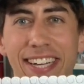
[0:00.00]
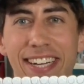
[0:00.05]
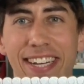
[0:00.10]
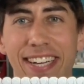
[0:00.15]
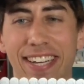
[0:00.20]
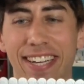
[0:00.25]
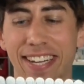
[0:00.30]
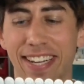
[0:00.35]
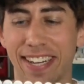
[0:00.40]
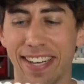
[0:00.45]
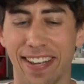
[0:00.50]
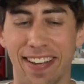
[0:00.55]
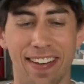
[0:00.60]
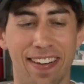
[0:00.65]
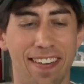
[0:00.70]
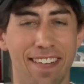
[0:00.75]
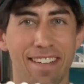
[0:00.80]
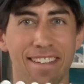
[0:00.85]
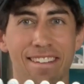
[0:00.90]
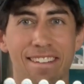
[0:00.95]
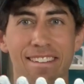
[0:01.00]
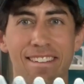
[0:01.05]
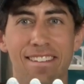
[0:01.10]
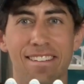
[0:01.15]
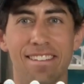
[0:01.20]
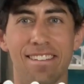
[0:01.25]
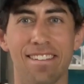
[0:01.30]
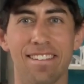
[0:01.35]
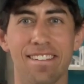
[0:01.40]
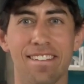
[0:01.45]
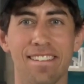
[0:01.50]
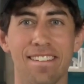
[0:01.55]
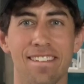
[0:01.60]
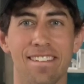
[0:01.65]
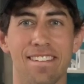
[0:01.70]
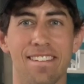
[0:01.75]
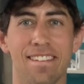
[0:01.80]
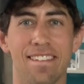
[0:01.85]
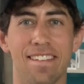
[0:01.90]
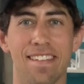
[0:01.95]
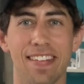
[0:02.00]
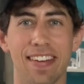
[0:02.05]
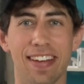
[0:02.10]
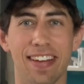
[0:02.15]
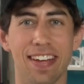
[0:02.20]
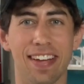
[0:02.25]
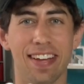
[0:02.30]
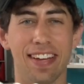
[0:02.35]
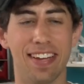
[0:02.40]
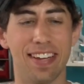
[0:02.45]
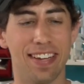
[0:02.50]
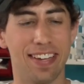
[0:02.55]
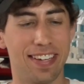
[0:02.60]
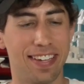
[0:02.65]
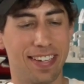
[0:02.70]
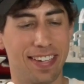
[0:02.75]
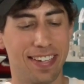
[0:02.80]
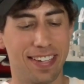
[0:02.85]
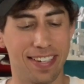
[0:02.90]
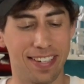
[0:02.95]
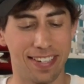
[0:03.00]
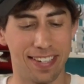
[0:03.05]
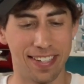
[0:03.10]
(silence)